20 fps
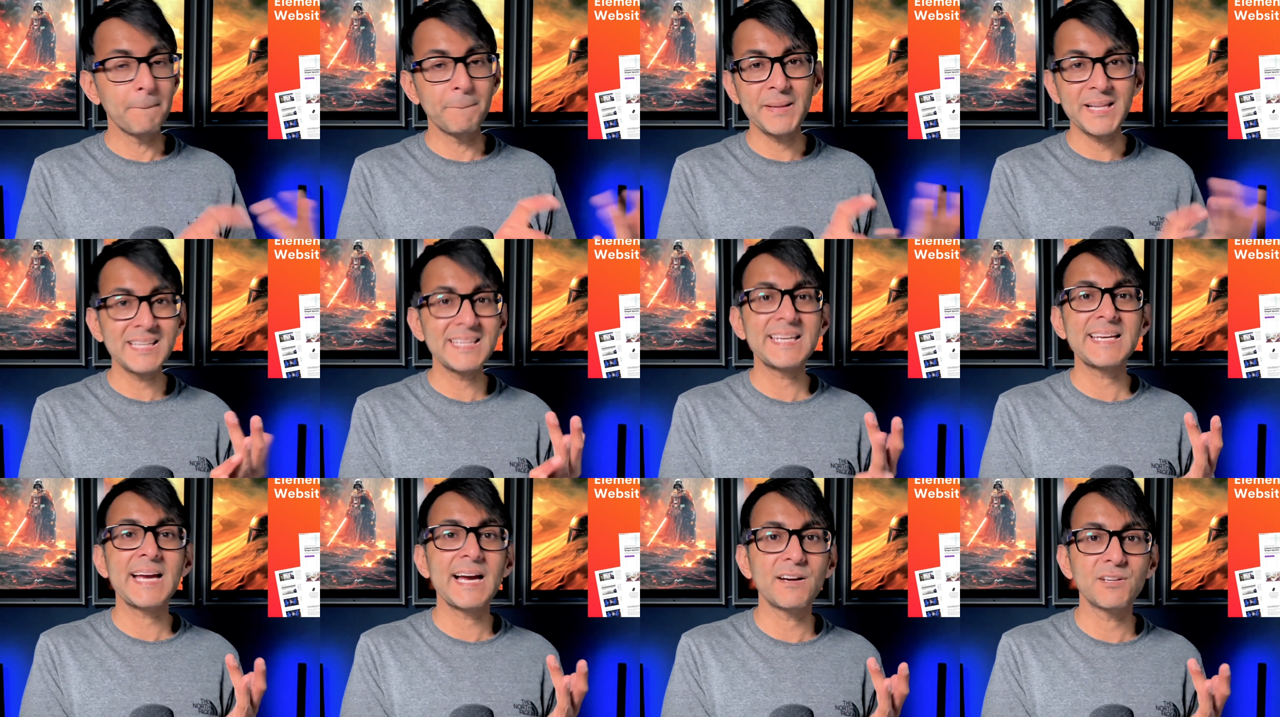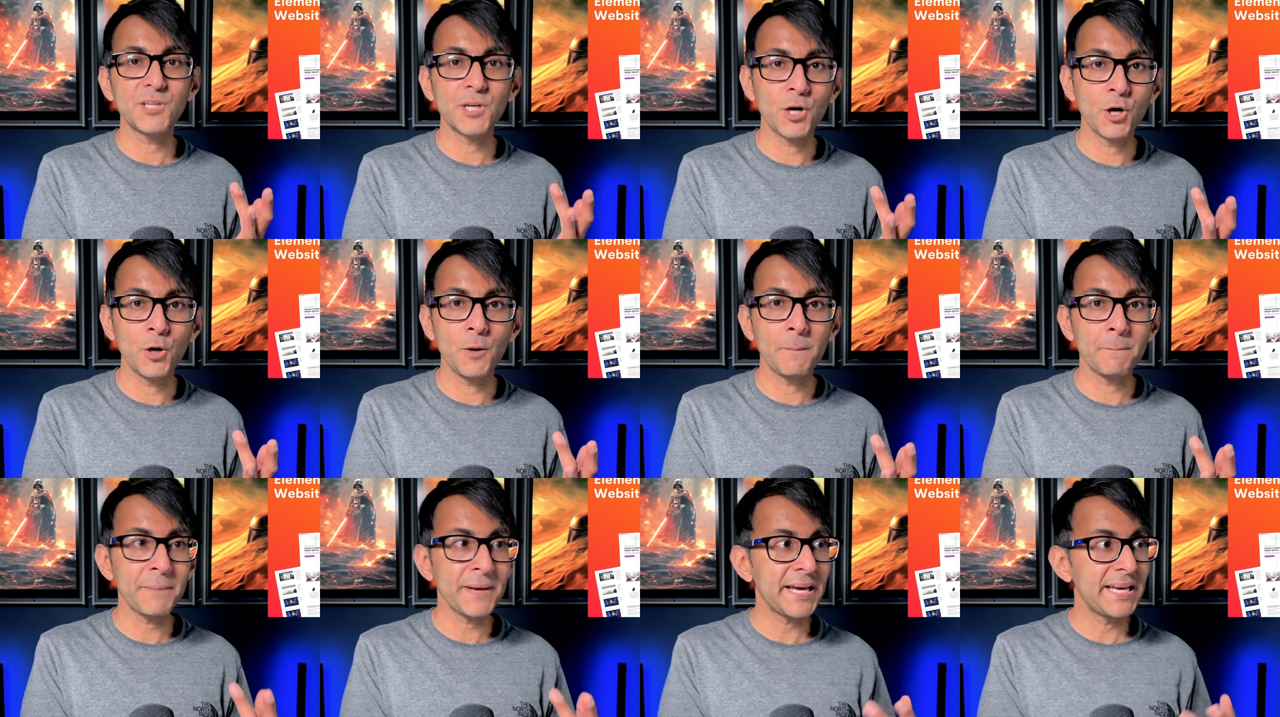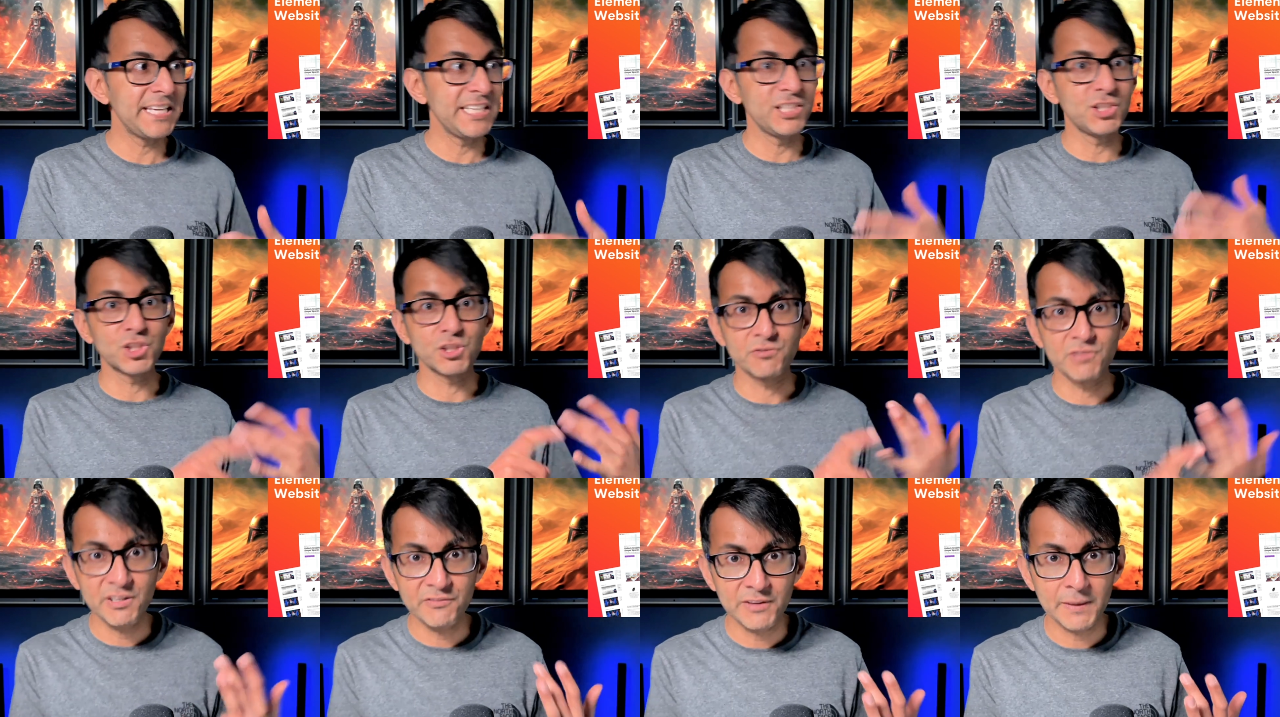building out your homepage,
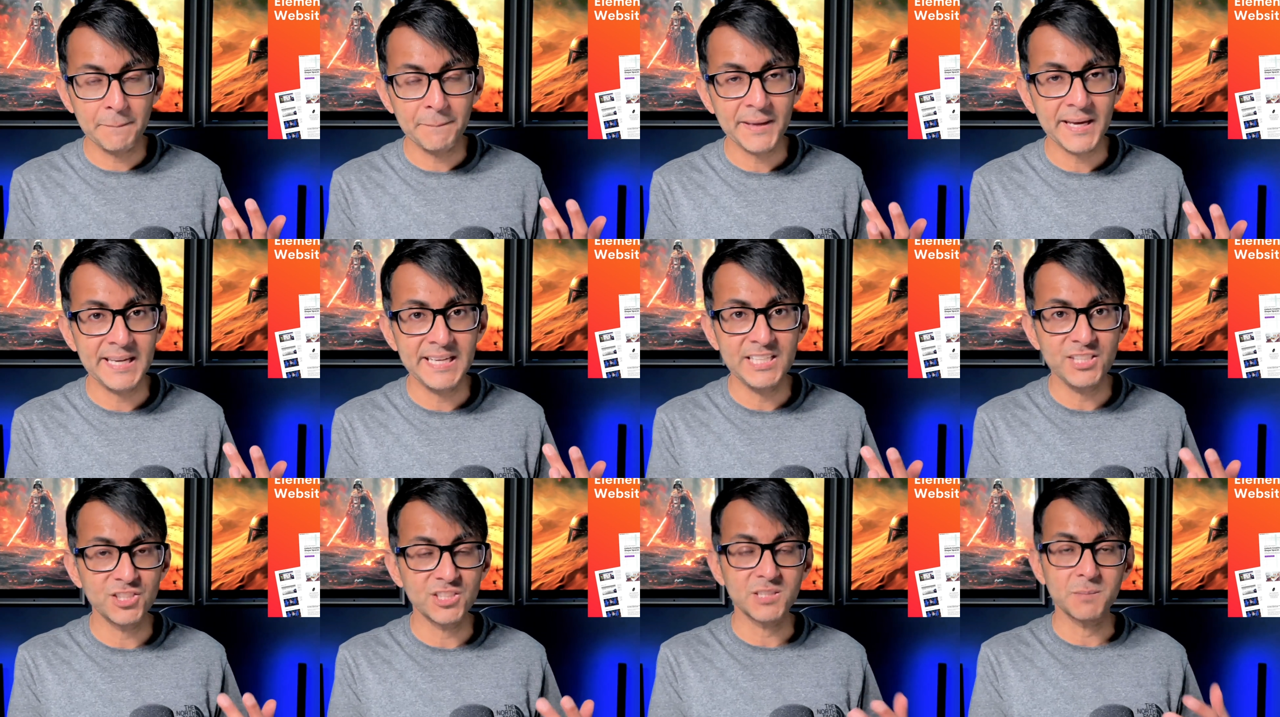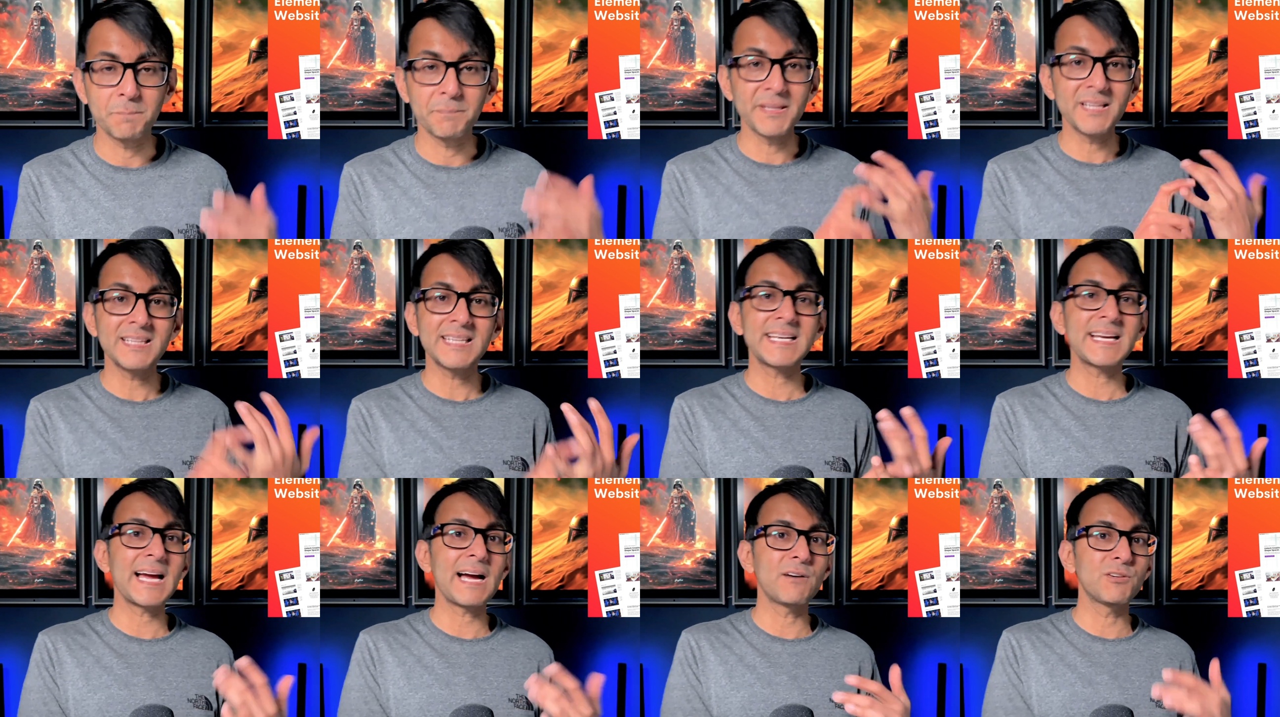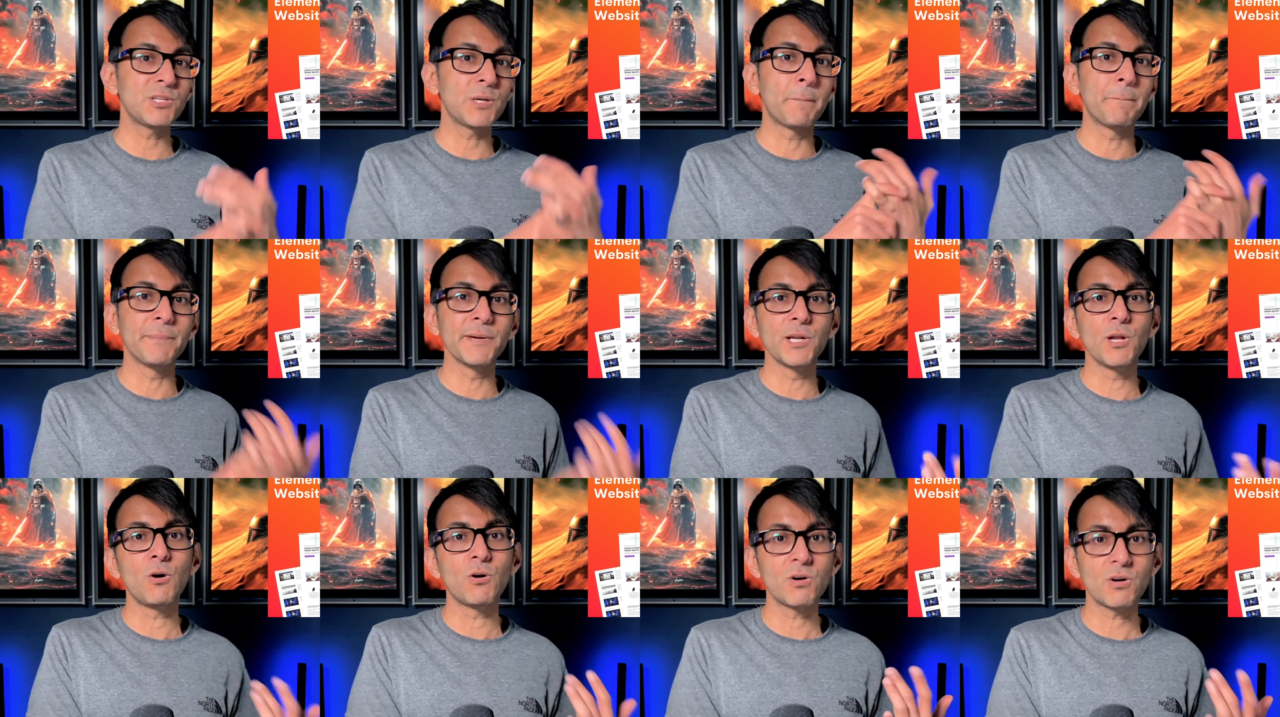your other pages, building out your
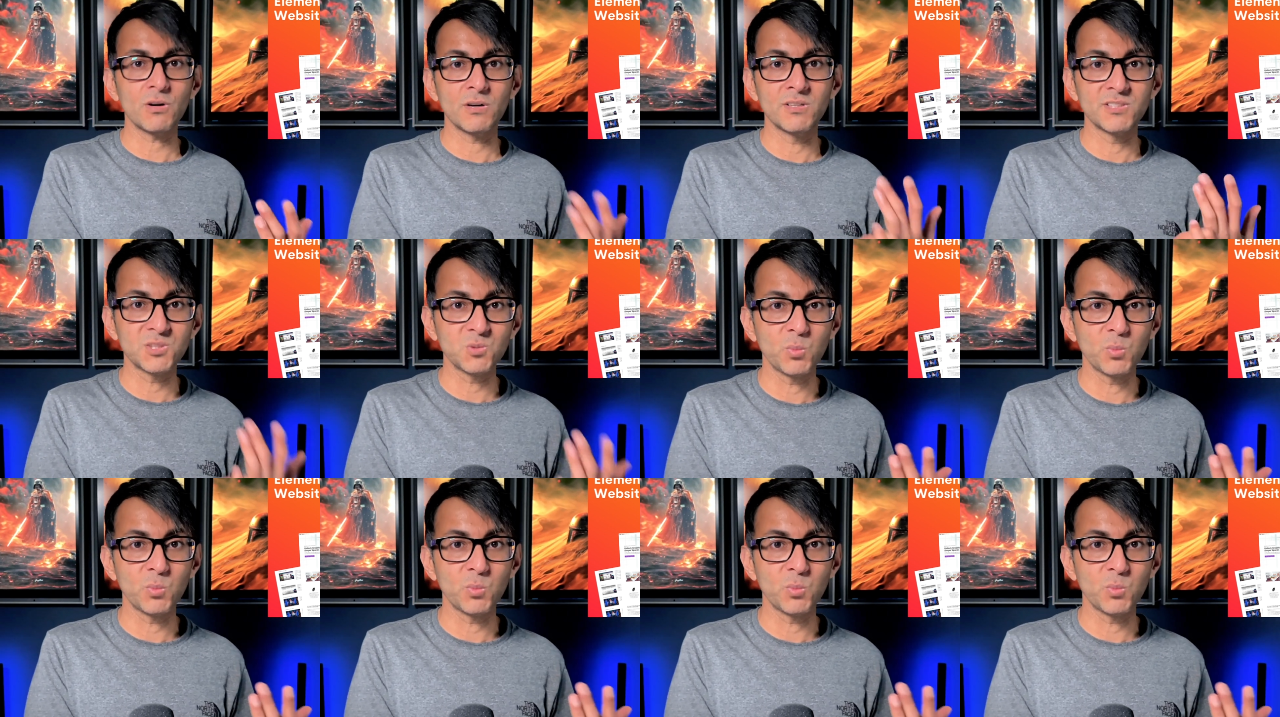blog as